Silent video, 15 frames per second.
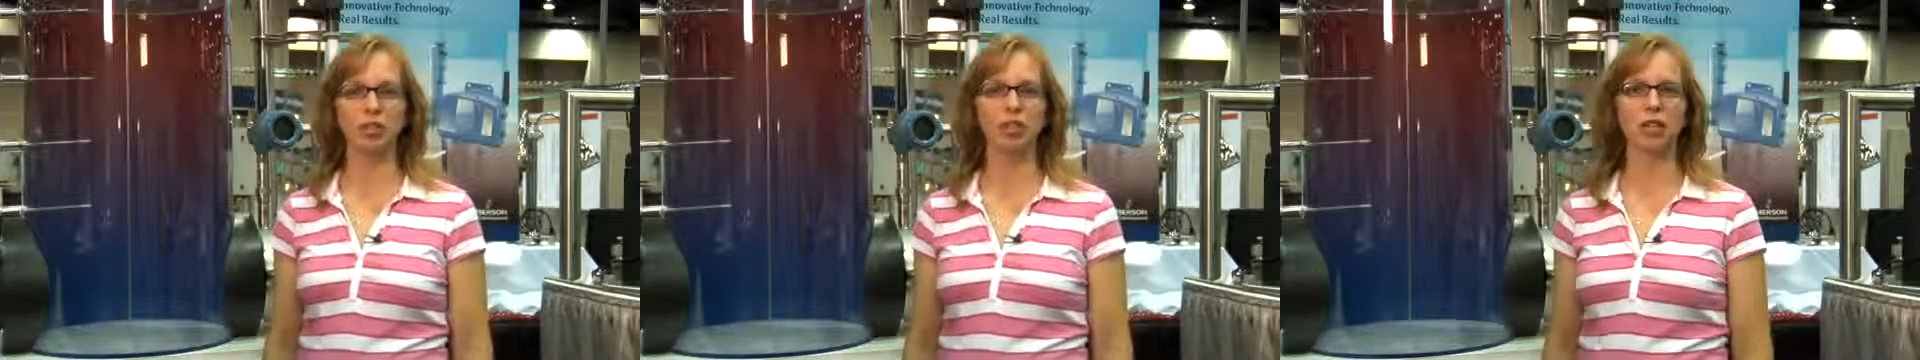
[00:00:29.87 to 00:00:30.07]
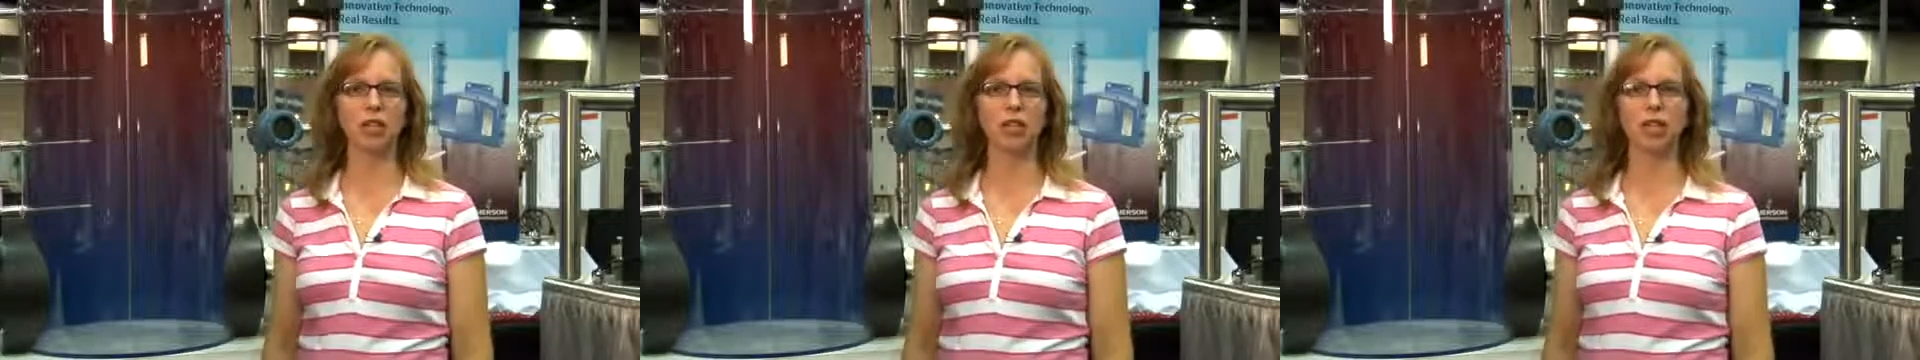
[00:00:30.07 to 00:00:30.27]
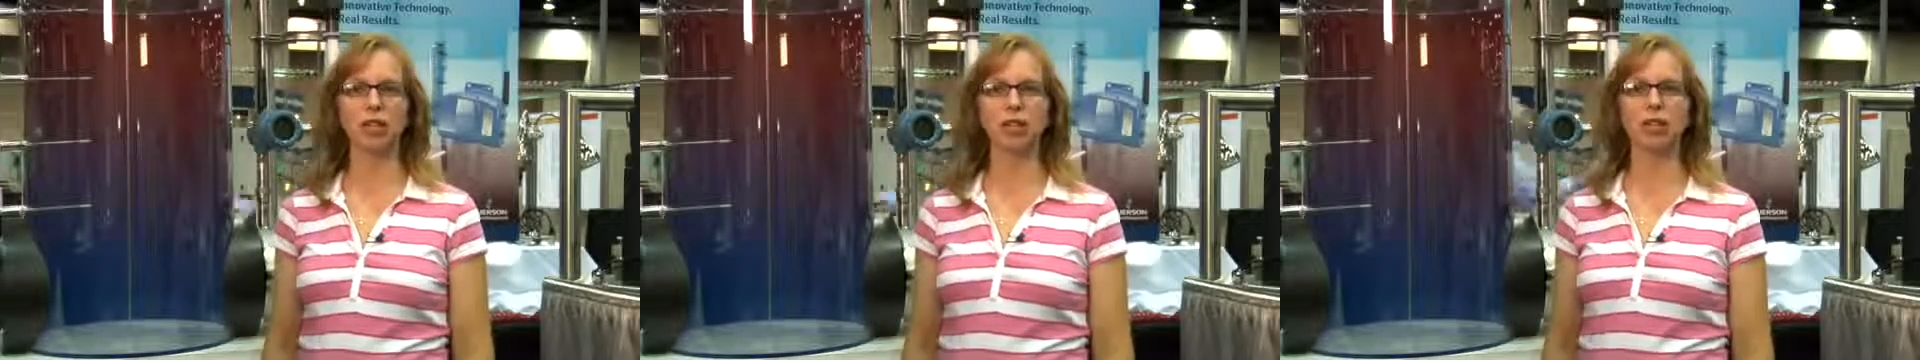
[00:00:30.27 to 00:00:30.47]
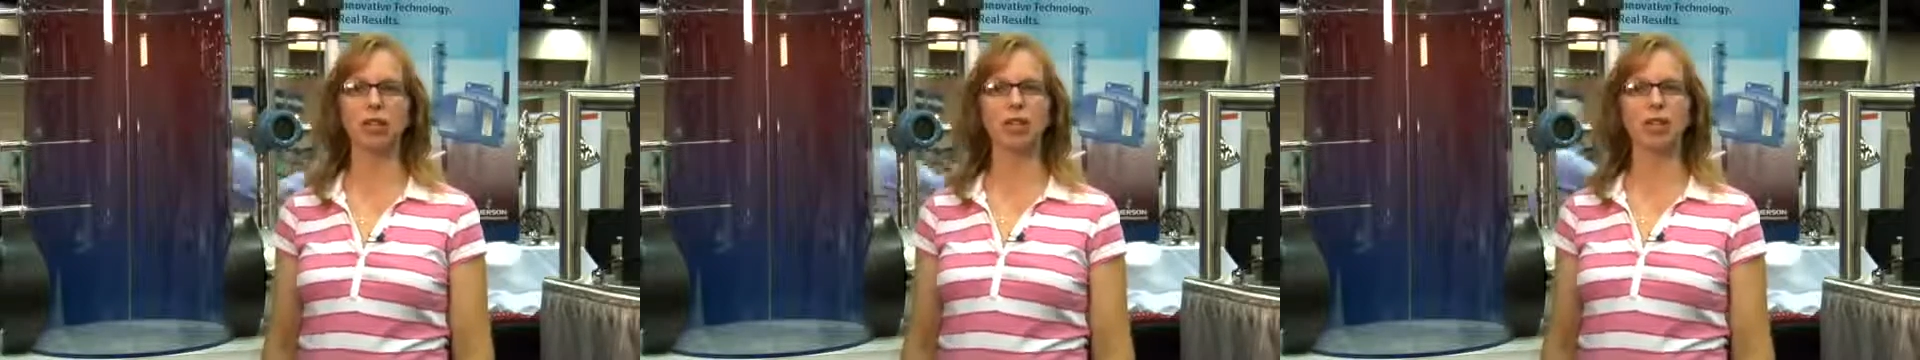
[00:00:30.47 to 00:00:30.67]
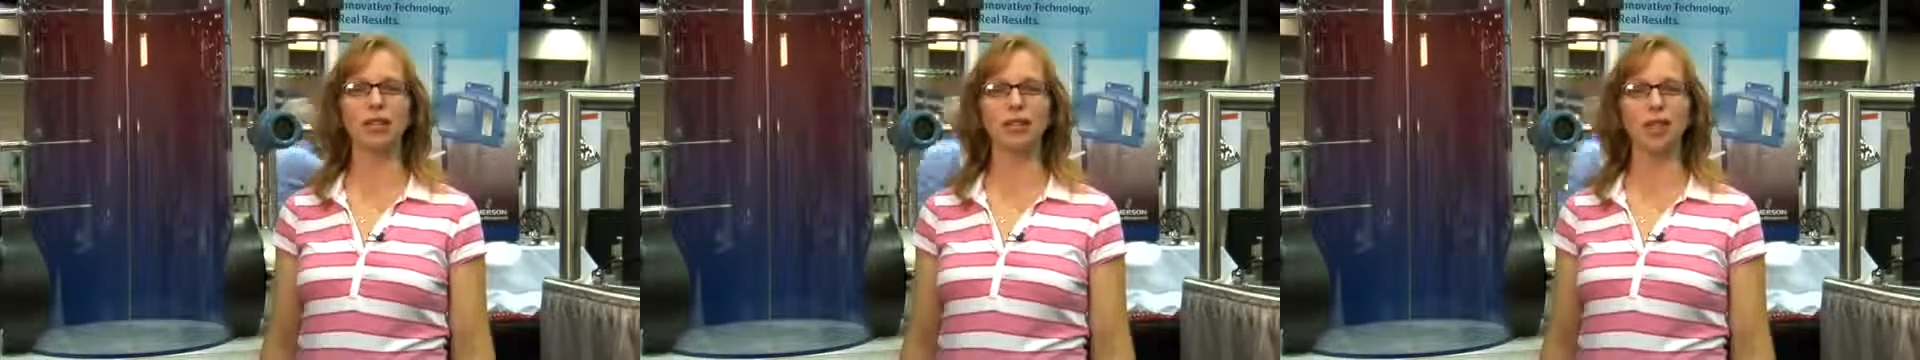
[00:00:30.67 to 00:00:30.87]
such as
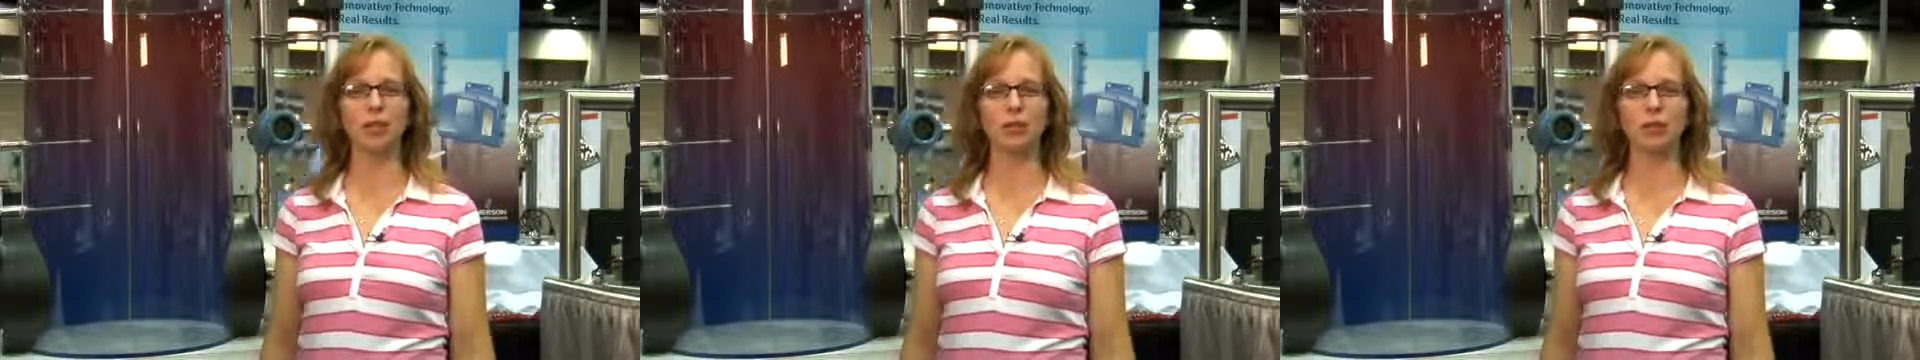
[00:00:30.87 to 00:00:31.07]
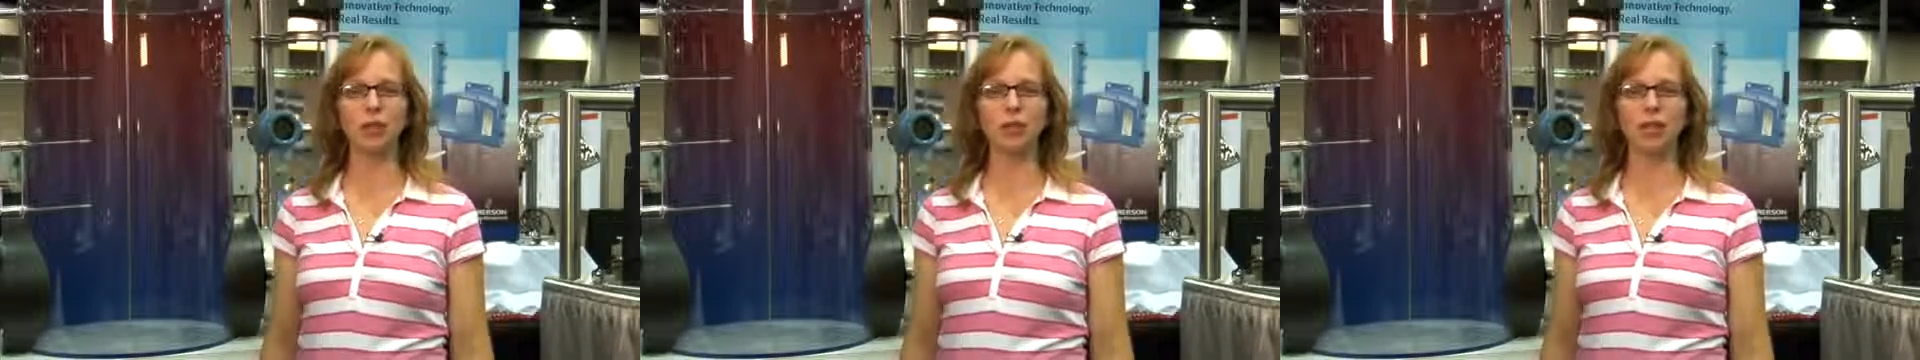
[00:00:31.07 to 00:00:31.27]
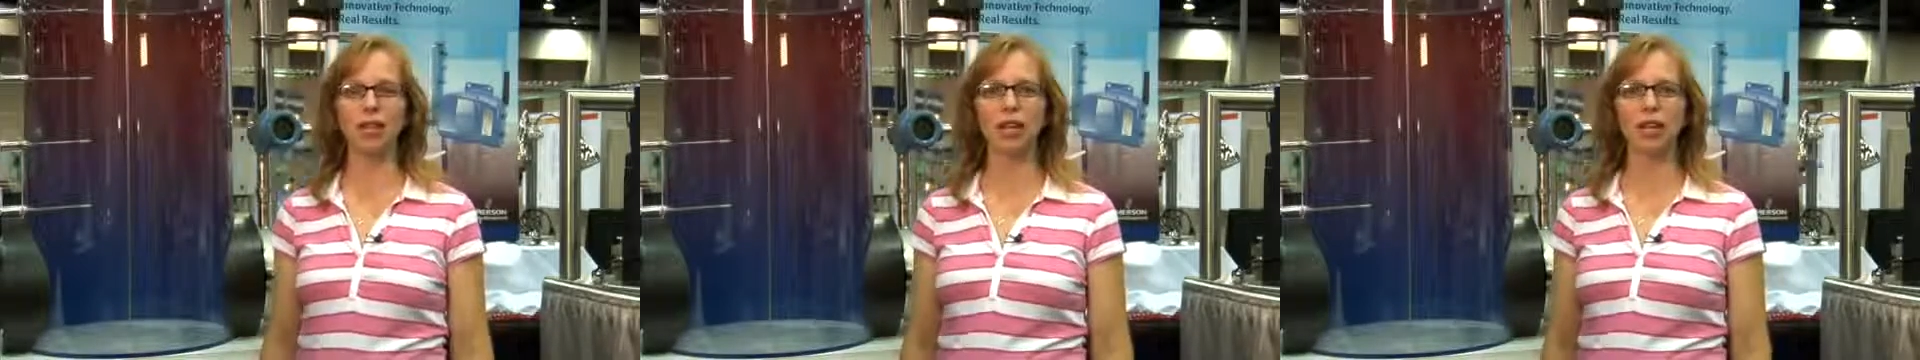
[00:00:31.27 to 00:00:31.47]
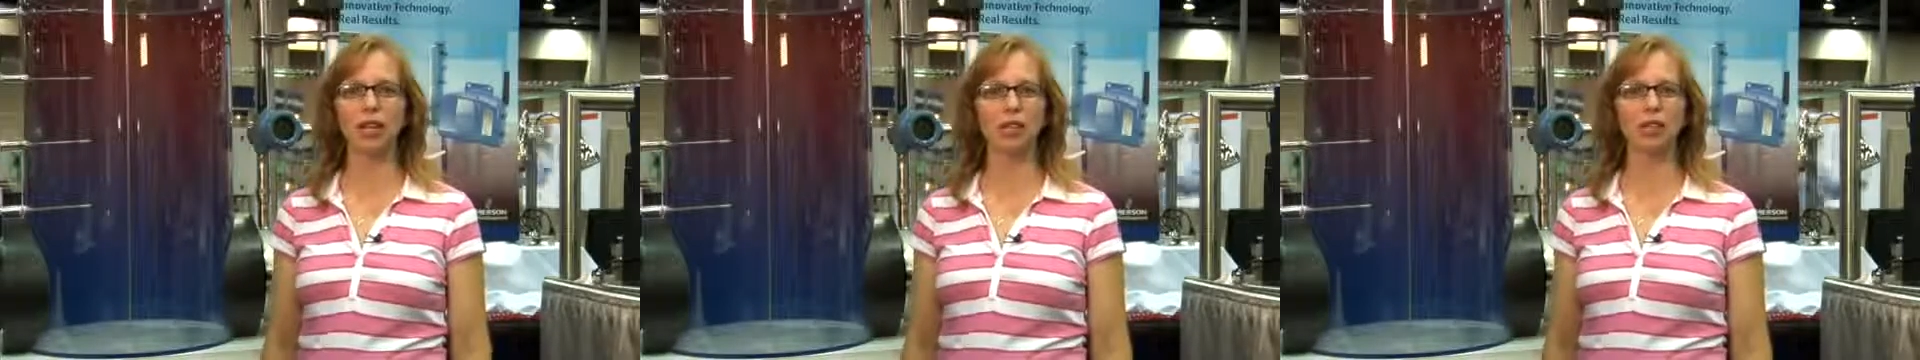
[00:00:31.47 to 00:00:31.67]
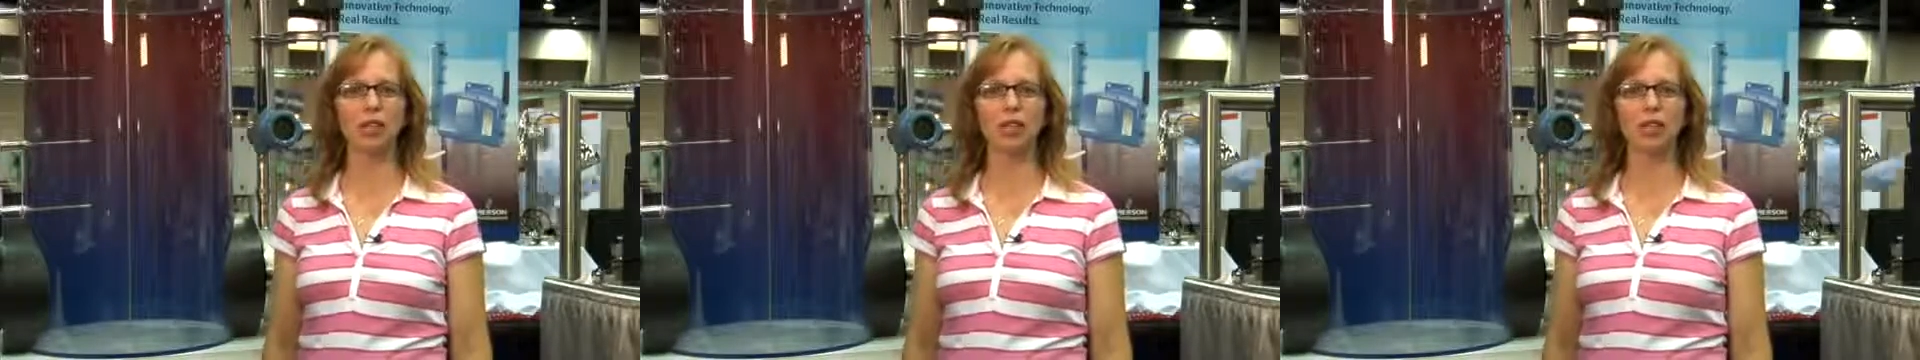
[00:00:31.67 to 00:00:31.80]
things that are rotating or